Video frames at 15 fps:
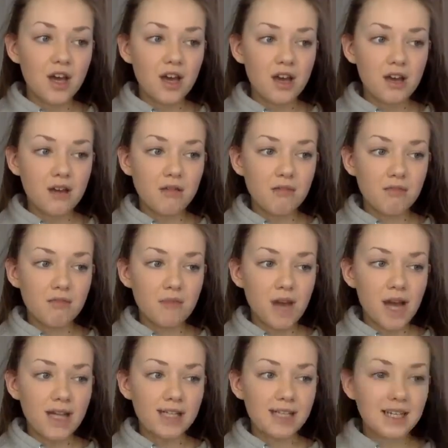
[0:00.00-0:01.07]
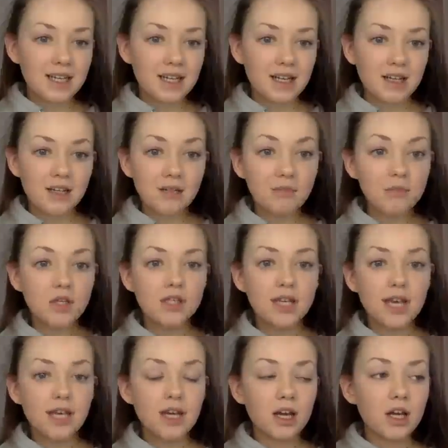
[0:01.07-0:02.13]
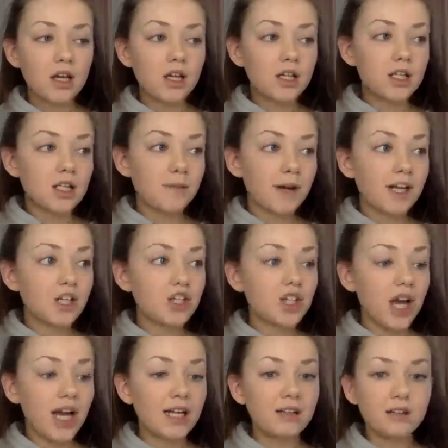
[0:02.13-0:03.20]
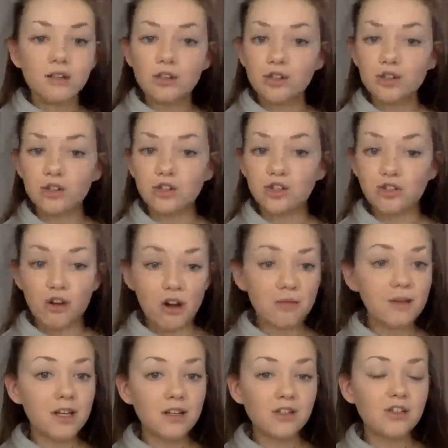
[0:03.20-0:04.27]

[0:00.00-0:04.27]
I did music, Spanish and drama.